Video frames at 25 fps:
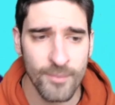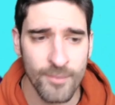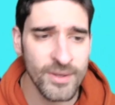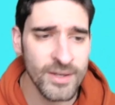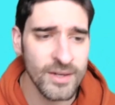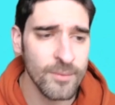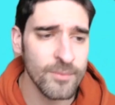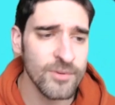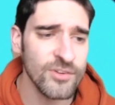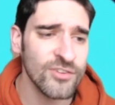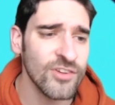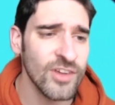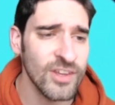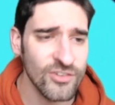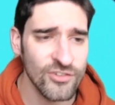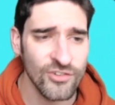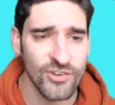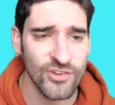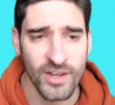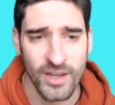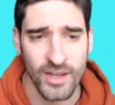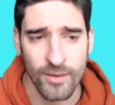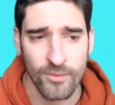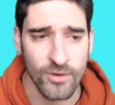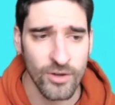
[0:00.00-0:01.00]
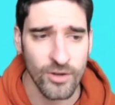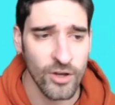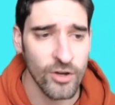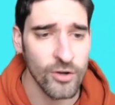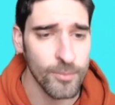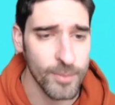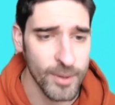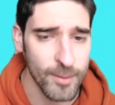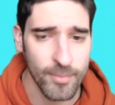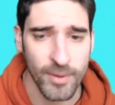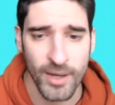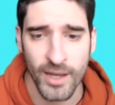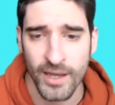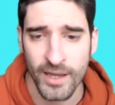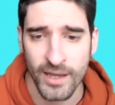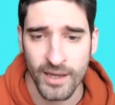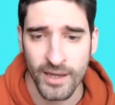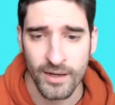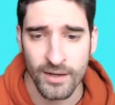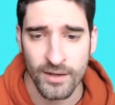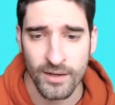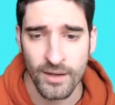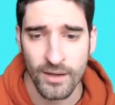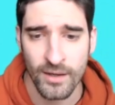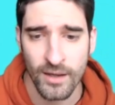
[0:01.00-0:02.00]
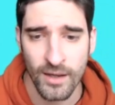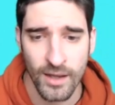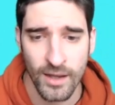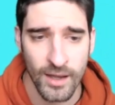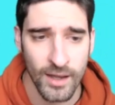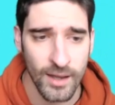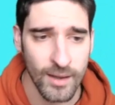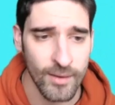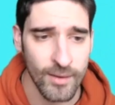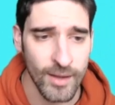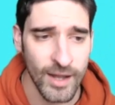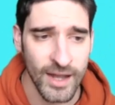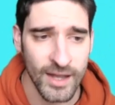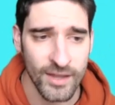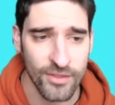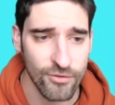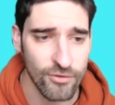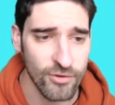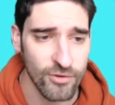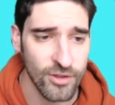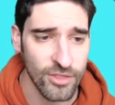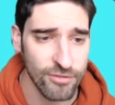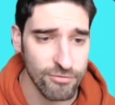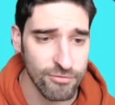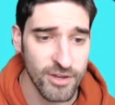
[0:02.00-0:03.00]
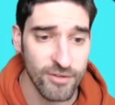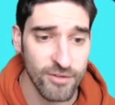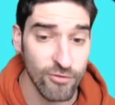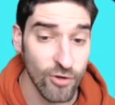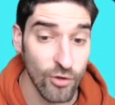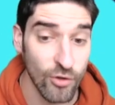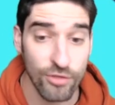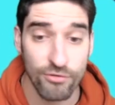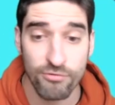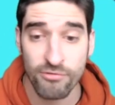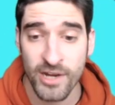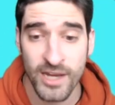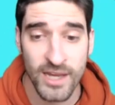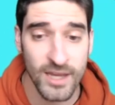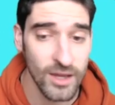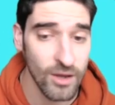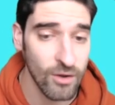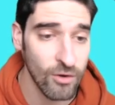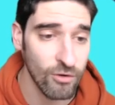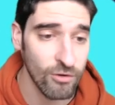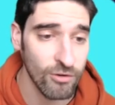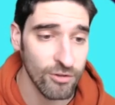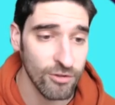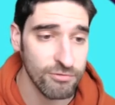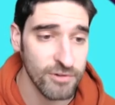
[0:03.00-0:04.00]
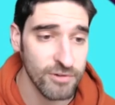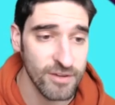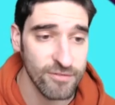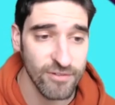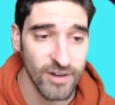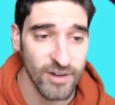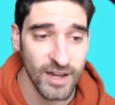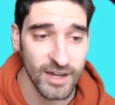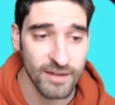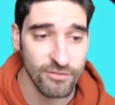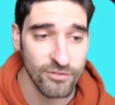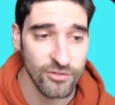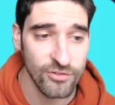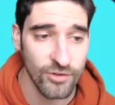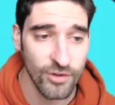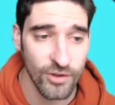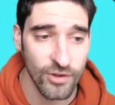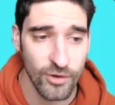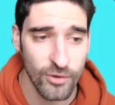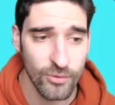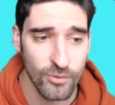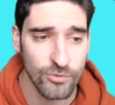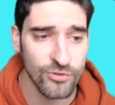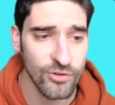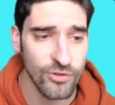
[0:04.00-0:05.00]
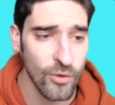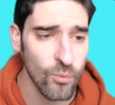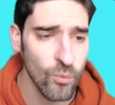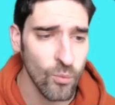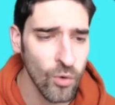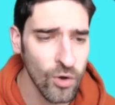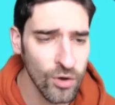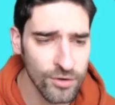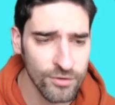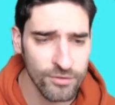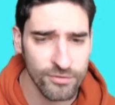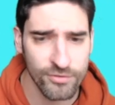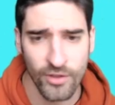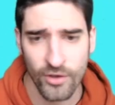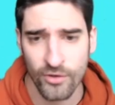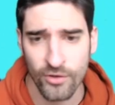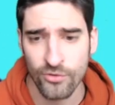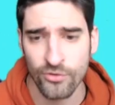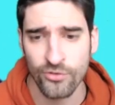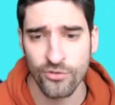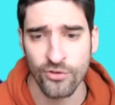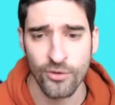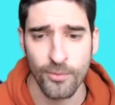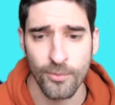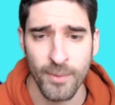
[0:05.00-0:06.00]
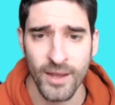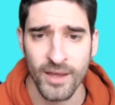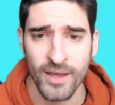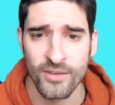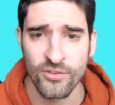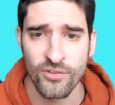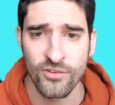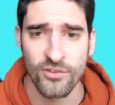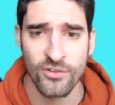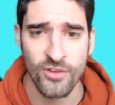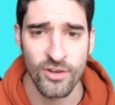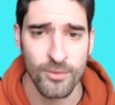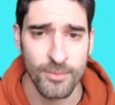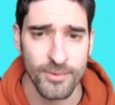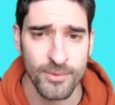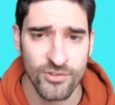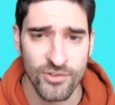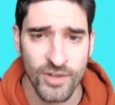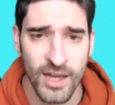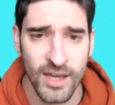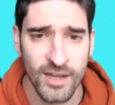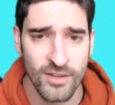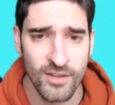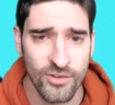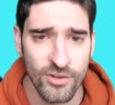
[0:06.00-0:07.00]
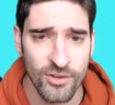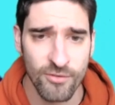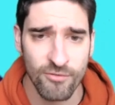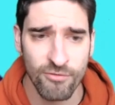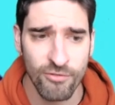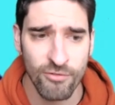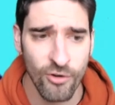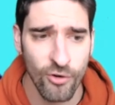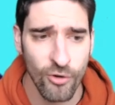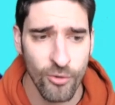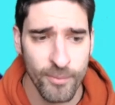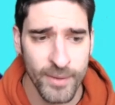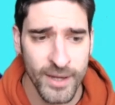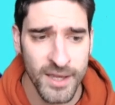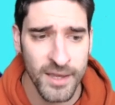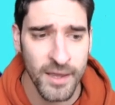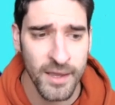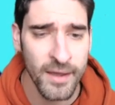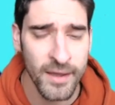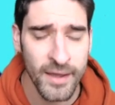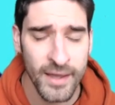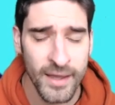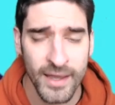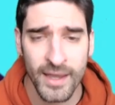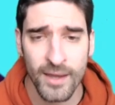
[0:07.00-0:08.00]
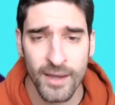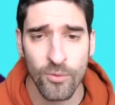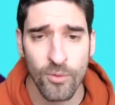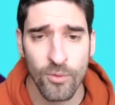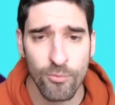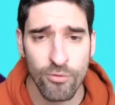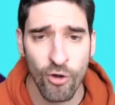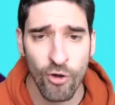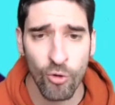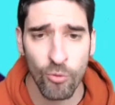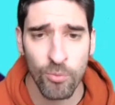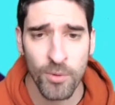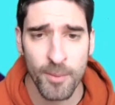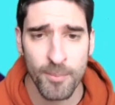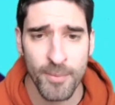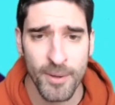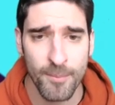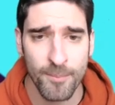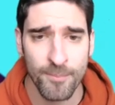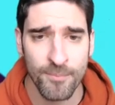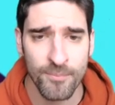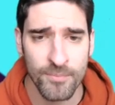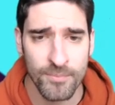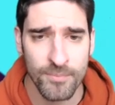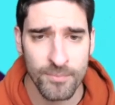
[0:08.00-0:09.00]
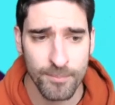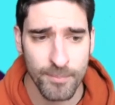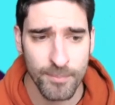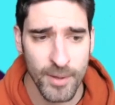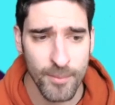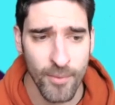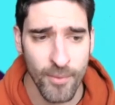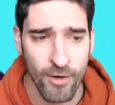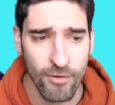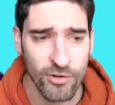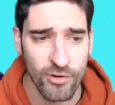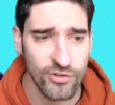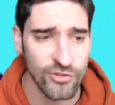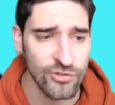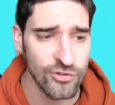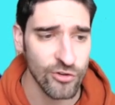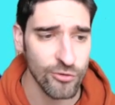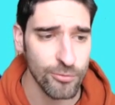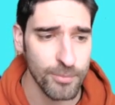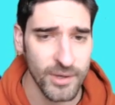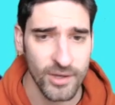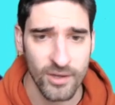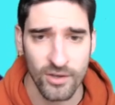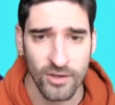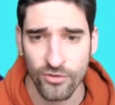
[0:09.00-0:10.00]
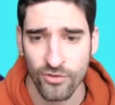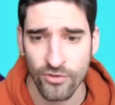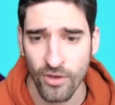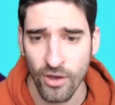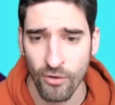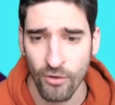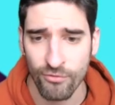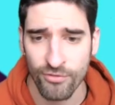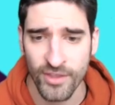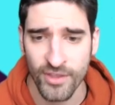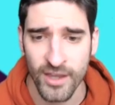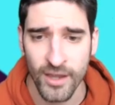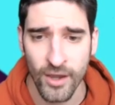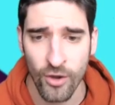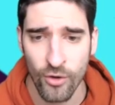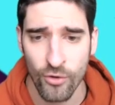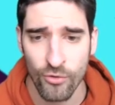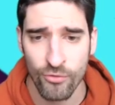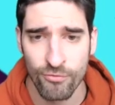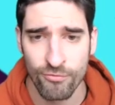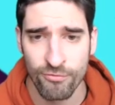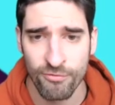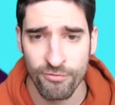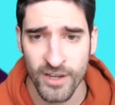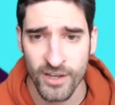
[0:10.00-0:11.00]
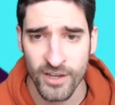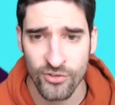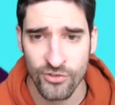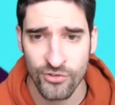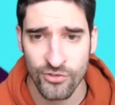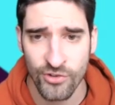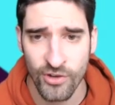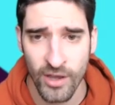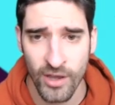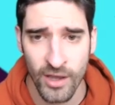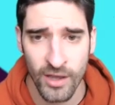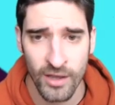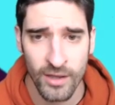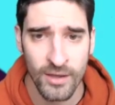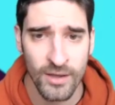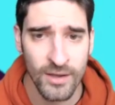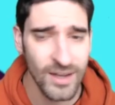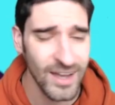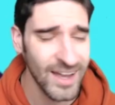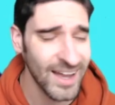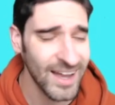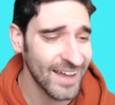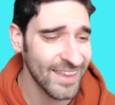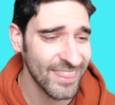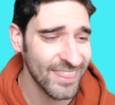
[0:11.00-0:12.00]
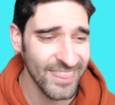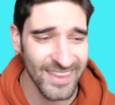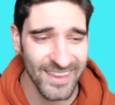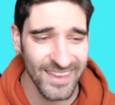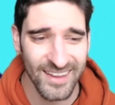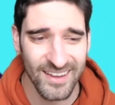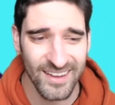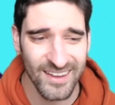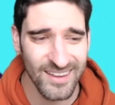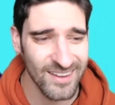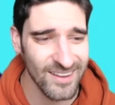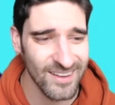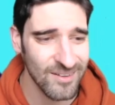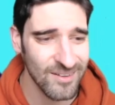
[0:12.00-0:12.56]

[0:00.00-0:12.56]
mean, I'm going to be playing either a 3-4-3 or a 3-5-2. So one of those two players is going to be starting for me. It will probably be Morris just because of the home fixture. I think